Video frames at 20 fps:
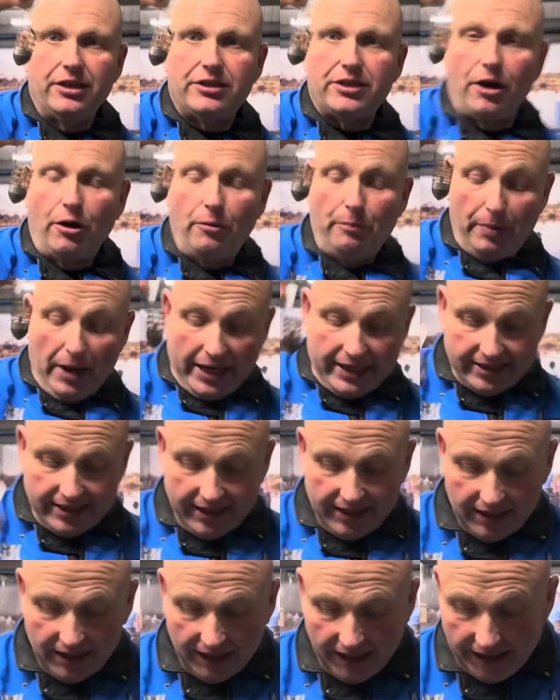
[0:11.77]
So
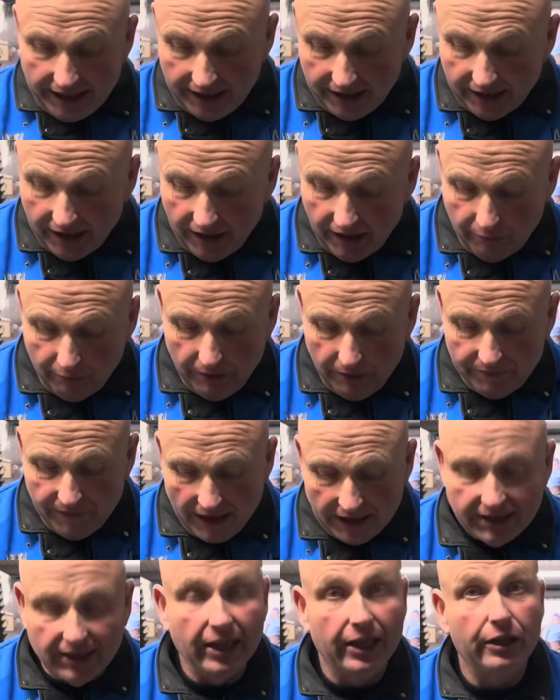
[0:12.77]
basically, we've
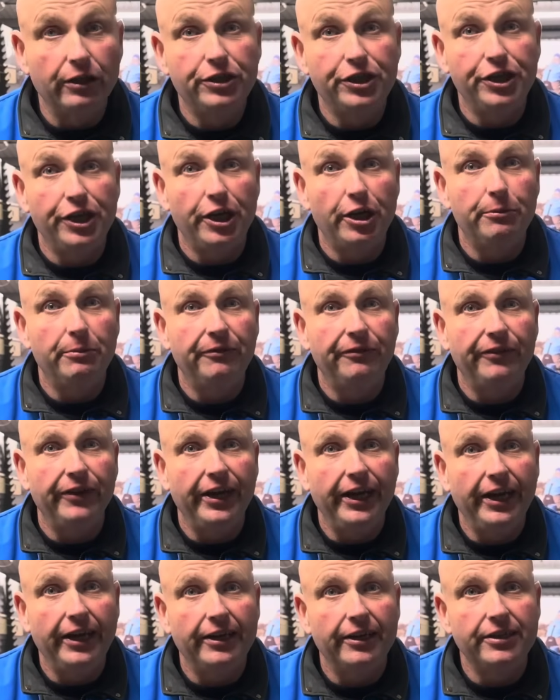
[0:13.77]
had the little German
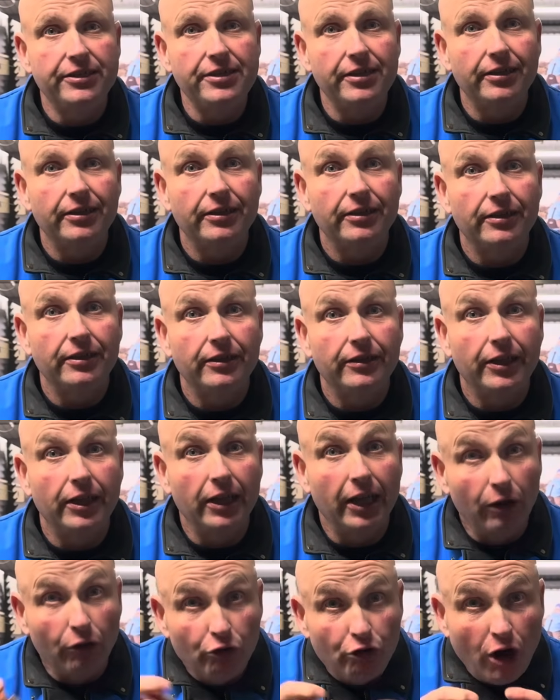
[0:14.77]
feeders, the
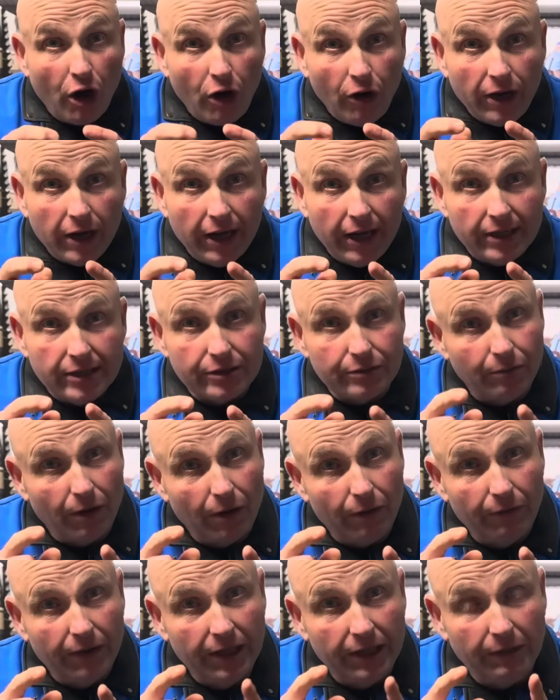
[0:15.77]
little rockets, what
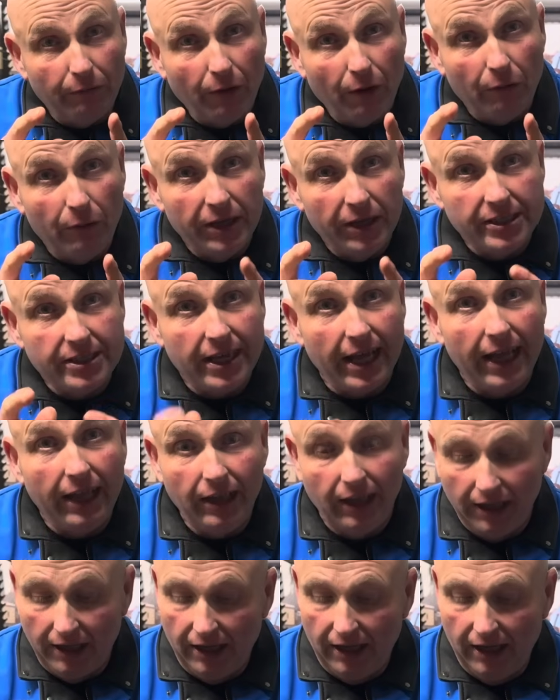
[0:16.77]
we sell,
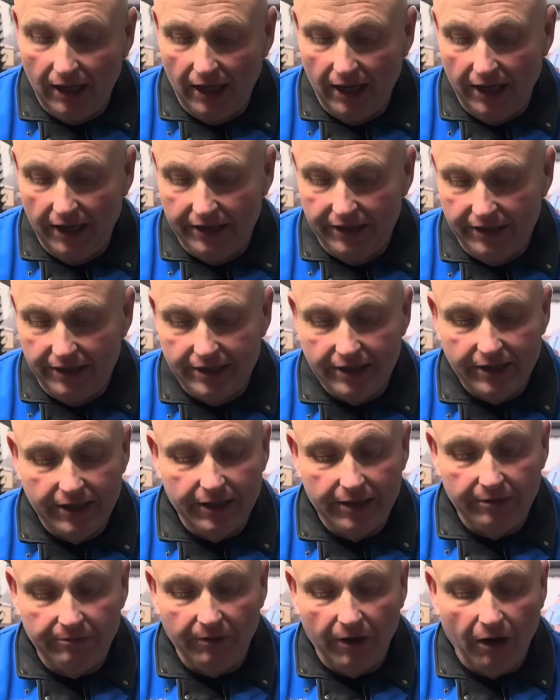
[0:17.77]

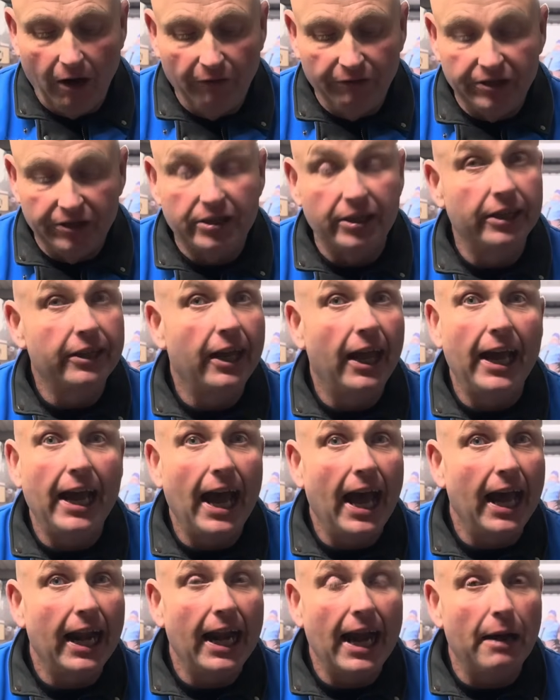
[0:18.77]
and obviously they
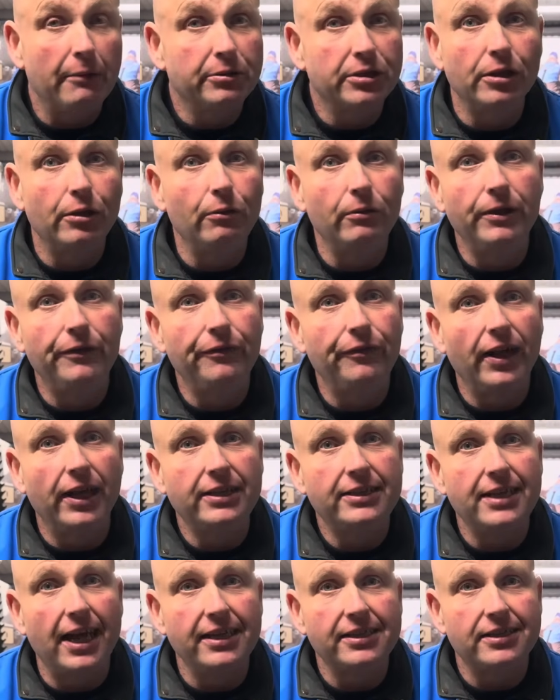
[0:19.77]
are absolutely
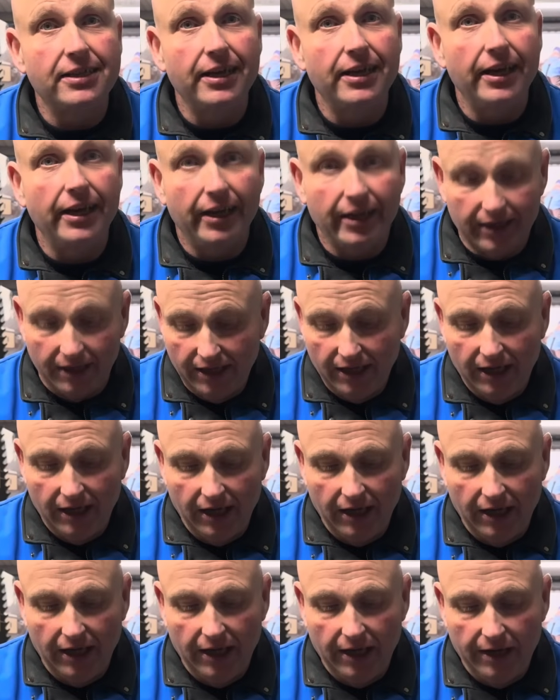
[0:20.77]
fantastic
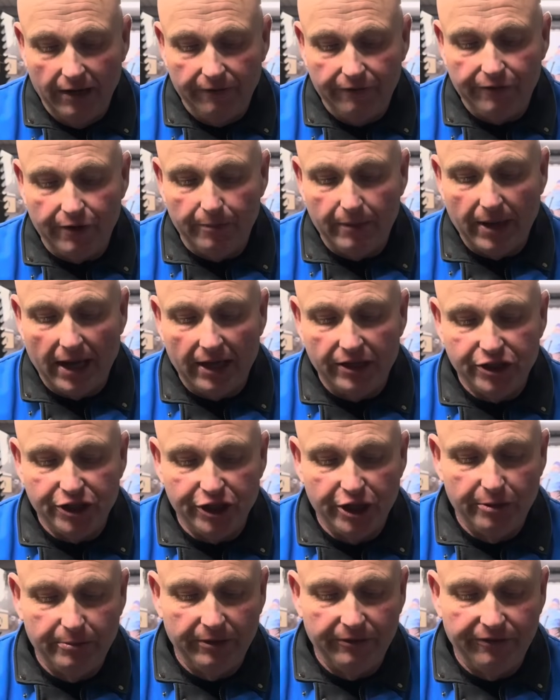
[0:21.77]
from our
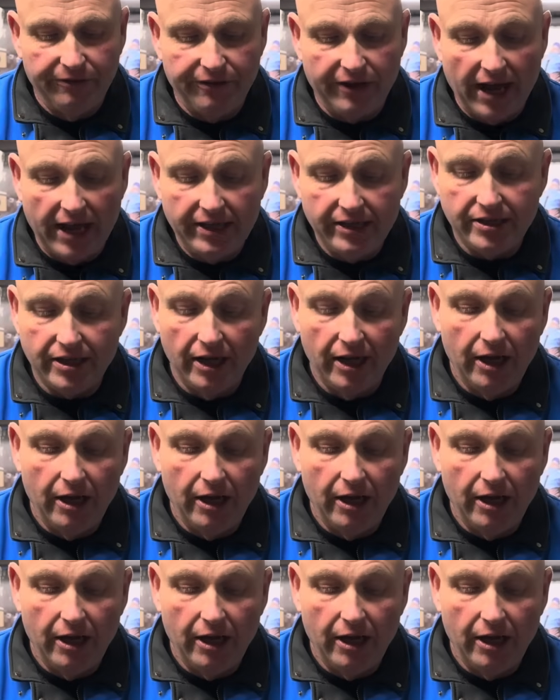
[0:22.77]
German friends.